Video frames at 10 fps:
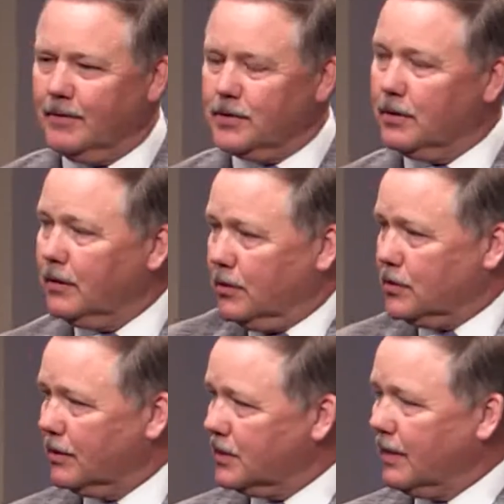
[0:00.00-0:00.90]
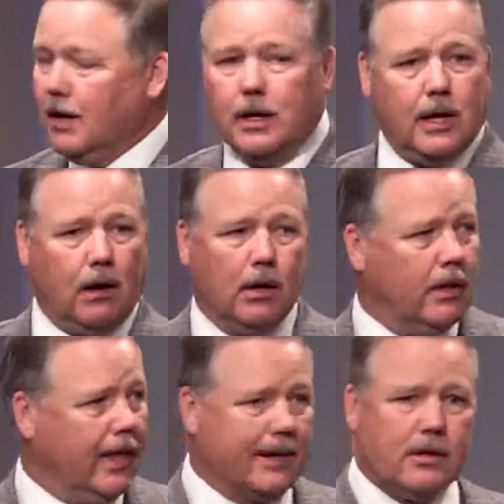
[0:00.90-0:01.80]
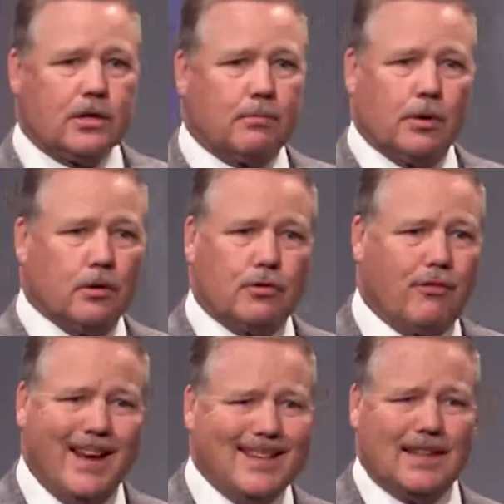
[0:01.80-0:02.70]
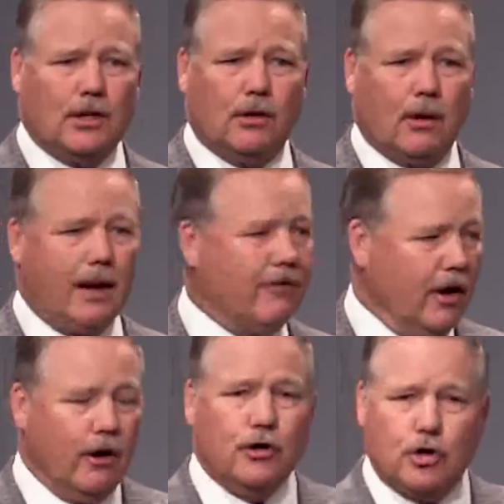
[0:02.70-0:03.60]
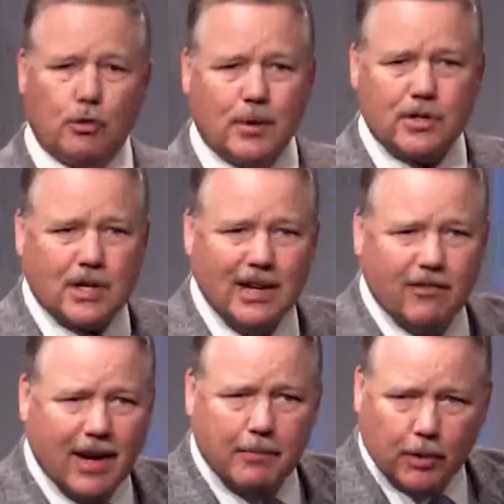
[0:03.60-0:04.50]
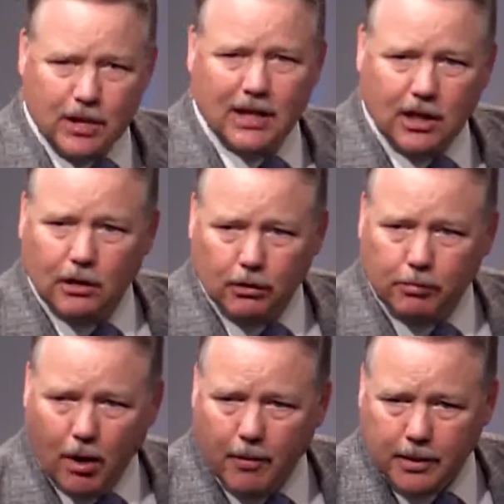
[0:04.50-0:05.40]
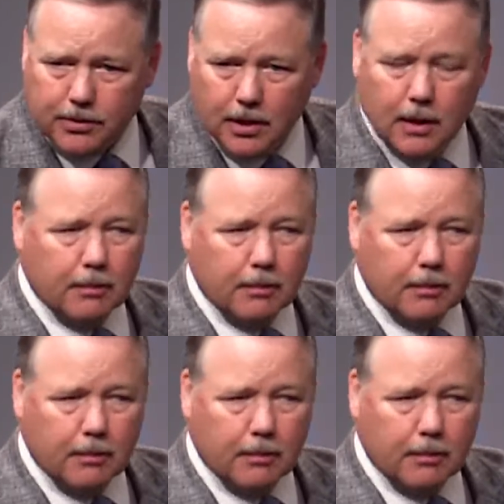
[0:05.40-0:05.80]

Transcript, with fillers: So those are the seven. Now, that doesn't produce faith in your life to receive a particular promise,